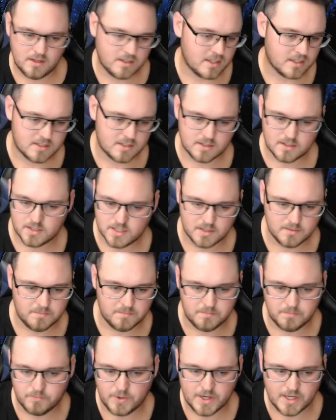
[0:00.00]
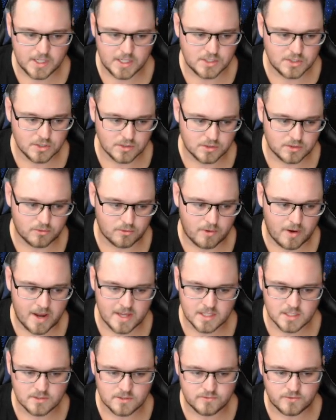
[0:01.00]
Just really took the
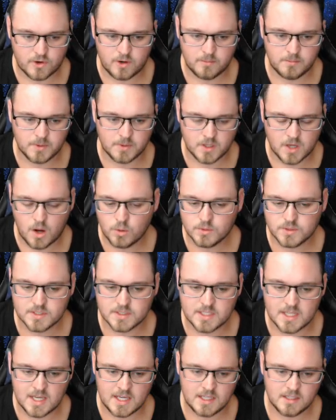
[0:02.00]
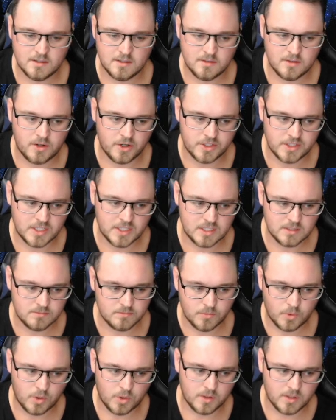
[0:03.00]
reins from Goldstein
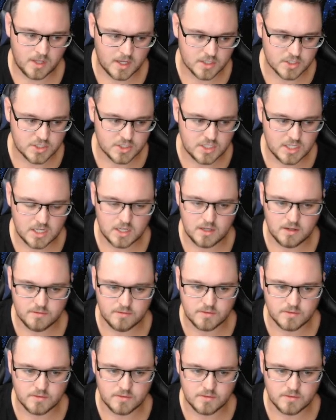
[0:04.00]
only last year,